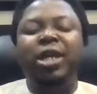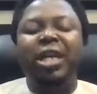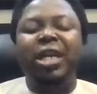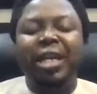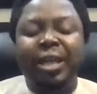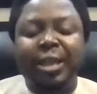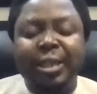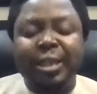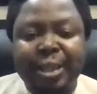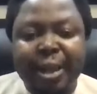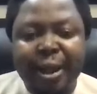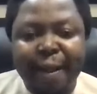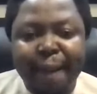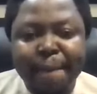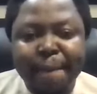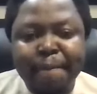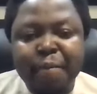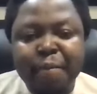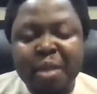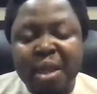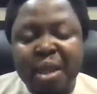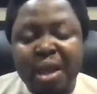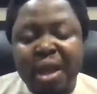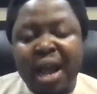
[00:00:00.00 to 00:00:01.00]
is
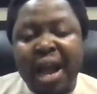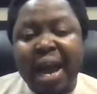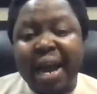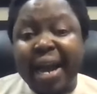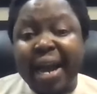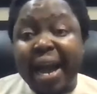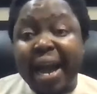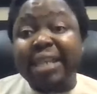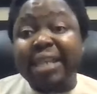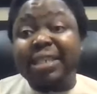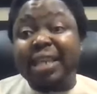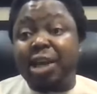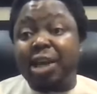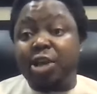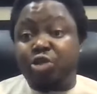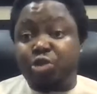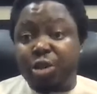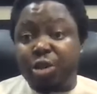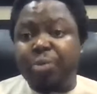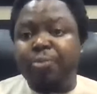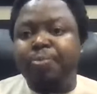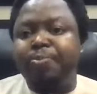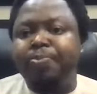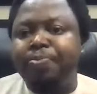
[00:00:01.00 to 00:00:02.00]
hire a
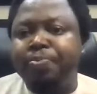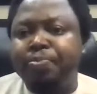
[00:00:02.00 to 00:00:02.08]
secretary,